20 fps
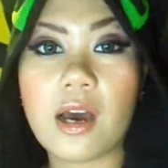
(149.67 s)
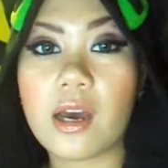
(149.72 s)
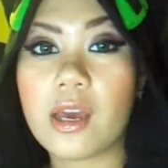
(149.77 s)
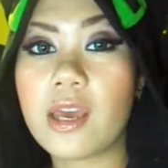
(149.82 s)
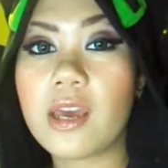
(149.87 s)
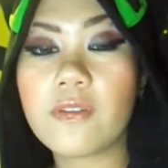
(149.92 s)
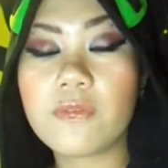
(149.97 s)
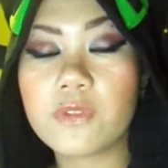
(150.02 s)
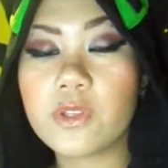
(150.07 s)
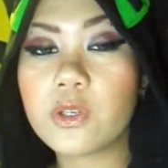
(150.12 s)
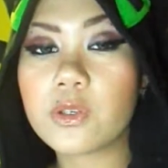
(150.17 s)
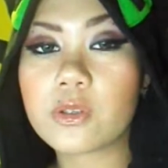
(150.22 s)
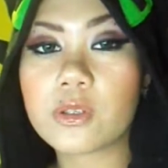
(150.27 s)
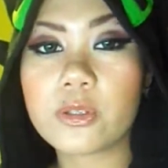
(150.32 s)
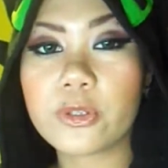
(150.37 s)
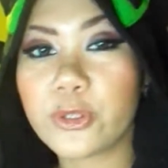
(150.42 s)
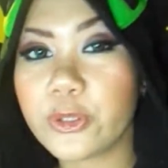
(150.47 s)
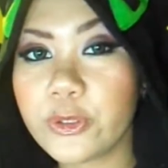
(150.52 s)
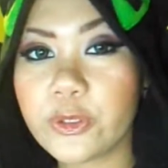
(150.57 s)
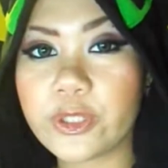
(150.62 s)
I have no
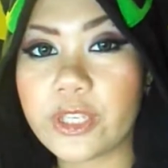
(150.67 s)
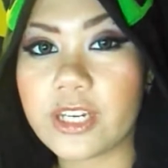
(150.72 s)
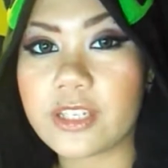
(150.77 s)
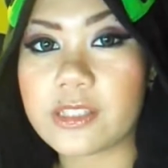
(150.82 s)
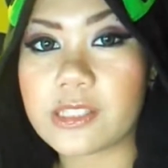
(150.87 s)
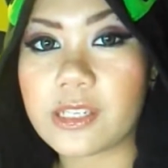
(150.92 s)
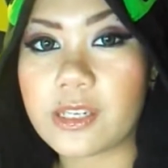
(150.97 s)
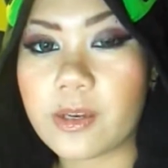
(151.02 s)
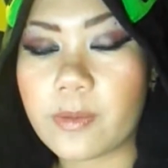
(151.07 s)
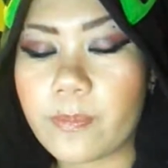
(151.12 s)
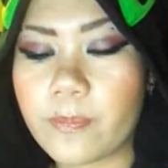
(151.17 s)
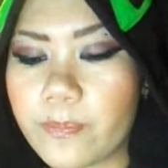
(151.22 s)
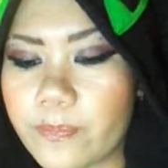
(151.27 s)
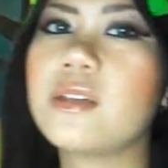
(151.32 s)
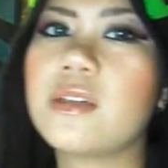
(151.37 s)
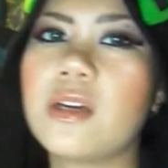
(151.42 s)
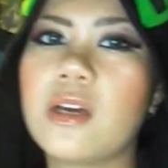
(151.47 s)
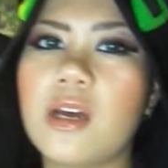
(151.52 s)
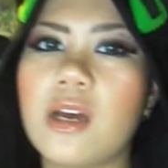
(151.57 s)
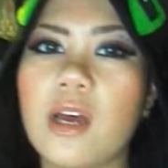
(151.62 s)
clue that time.
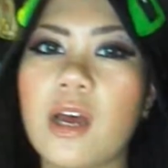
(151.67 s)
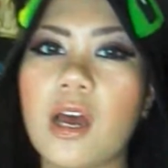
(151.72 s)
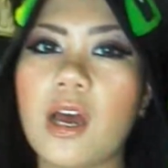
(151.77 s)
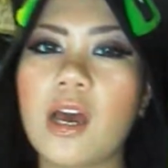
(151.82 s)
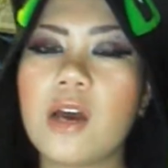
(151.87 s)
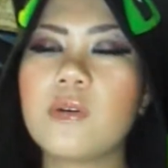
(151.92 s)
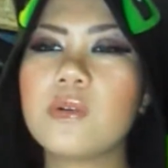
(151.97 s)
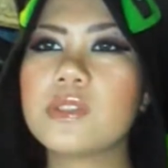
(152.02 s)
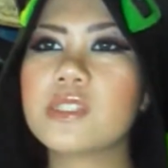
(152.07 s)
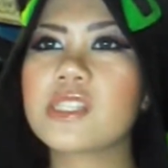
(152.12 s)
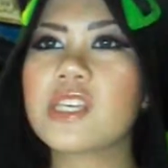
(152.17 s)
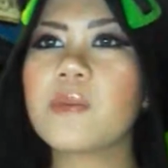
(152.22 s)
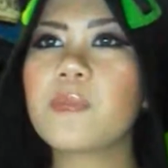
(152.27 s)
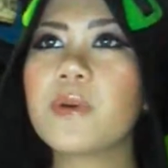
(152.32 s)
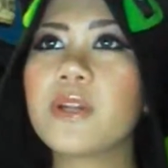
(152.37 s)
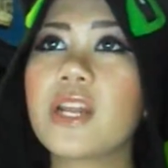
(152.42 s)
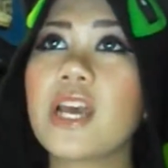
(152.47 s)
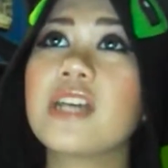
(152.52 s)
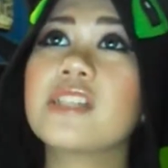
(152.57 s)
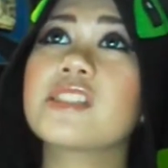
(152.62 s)
I was keep
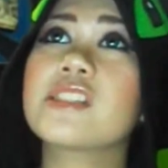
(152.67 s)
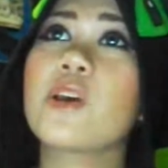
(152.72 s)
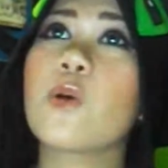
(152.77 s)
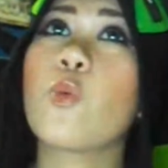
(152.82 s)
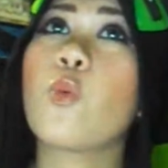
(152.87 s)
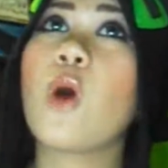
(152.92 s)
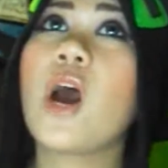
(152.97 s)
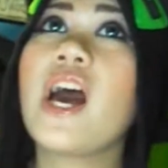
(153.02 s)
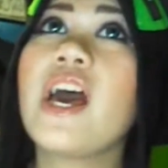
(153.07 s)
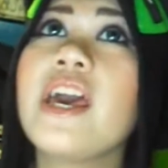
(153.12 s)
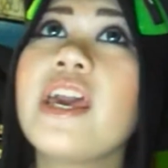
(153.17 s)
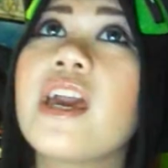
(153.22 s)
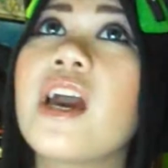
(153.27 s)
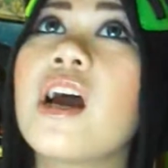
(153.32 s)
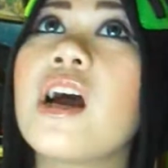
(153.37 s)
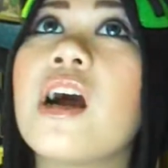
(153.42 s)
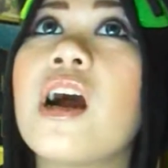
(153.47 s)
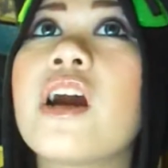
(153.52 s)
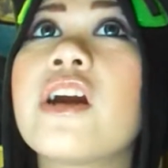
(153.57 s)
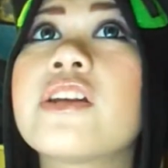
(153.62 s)
on asking, why
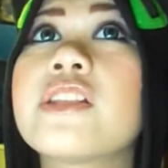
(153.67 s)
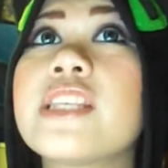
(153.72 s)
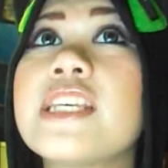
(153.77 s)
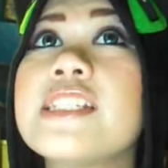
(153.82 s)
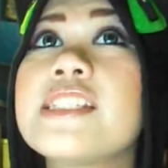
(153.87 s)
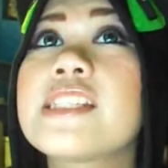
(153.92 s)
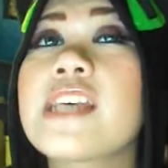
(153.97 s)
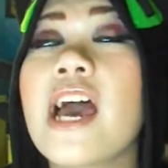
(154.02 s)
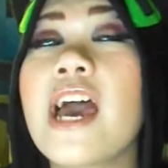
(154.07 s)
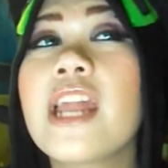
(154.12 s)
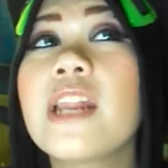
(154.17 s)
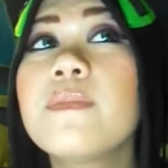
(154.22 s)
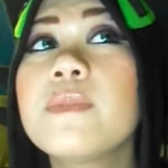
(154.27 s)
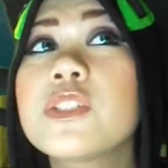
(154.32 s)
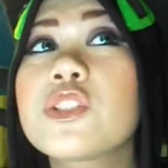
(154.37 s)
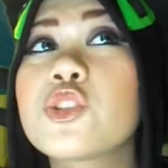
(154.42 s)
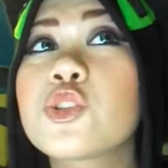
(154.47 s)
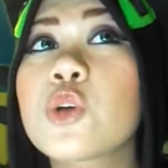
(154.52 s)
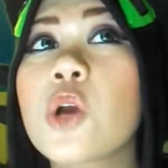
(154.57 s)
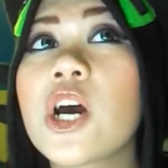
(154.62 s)
are these
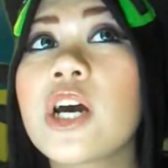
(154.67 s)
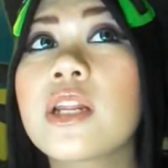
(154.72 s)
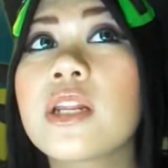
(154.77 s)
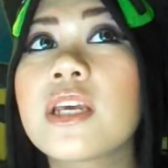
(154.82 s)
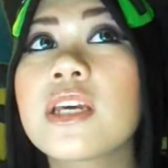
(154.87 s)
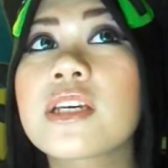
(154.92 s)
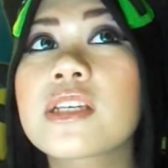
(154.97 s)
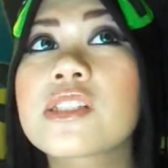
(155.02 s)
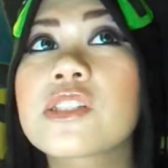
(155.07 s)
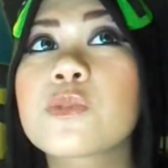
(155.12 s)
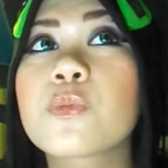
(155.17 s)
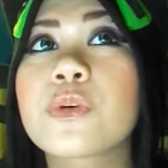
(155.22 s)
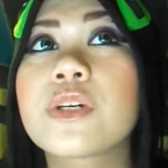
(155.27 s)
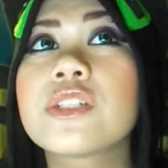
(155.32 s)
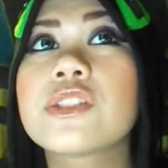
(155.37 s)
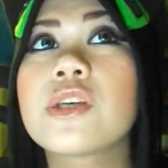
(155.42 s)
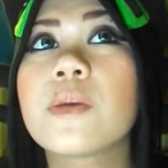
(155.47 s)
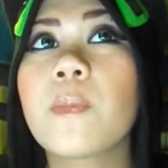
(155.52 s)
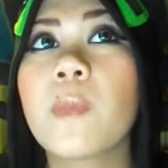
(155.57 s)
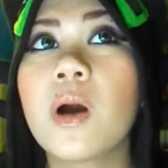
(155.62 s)
animatronics were
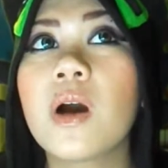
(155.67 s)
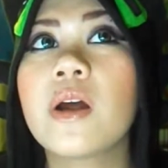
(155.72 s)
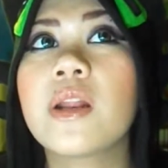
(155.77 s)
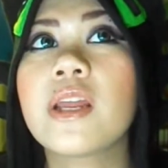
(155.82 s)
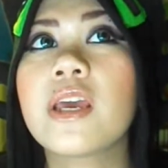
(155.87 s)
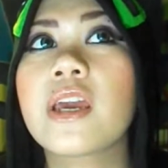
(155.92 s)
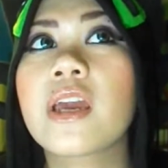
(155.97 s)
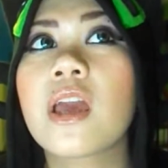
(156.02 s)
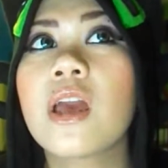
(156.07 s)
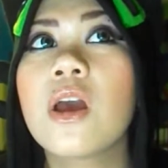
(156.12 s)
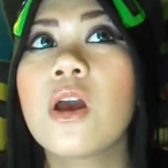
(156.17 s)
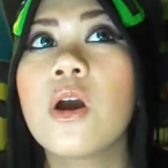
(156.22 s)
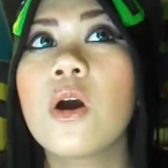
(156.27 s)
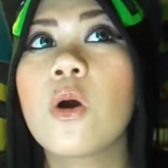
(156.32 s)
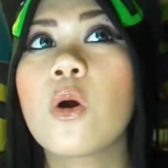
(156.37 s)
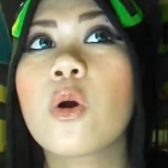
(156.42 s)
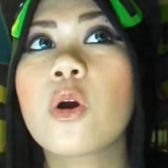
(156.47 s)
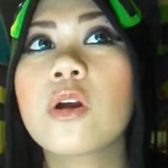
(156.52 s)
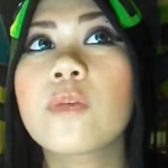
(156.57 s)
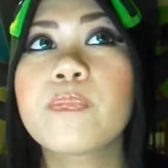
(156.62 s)
demonic
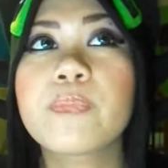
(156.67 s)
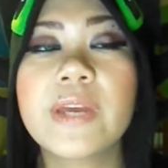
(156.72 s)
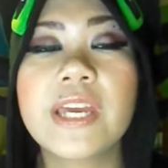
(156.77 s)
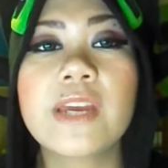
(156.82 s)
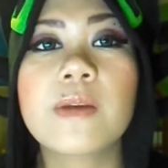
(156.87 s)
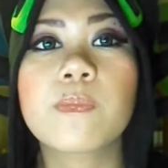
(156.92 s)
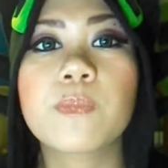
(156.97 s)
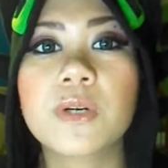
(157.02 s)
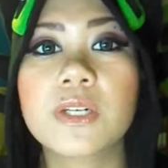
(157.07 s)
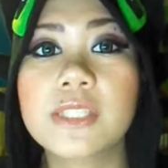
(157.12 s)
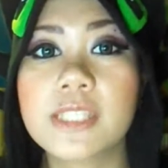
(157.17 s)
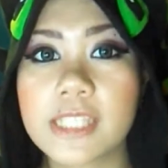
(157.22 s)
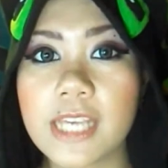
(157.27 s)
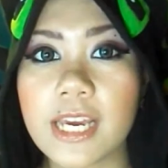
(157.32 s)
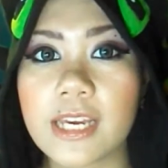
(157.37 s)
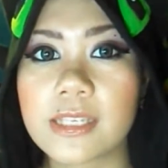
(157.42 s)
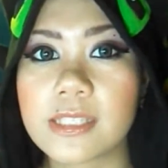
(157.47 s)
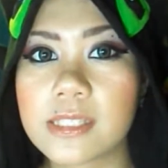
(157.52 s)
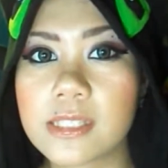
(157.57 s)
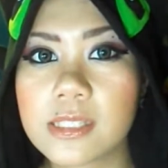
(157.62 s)
or being
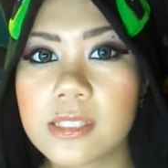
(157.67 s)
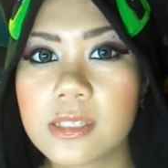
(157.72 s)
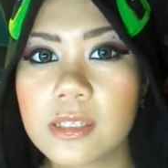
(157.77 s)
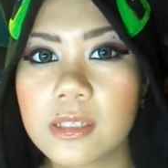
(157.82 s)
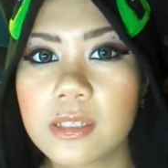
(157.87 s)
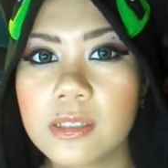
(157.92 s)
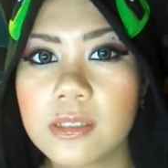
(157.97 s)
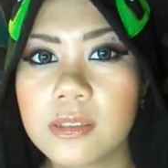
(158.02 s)
possessed?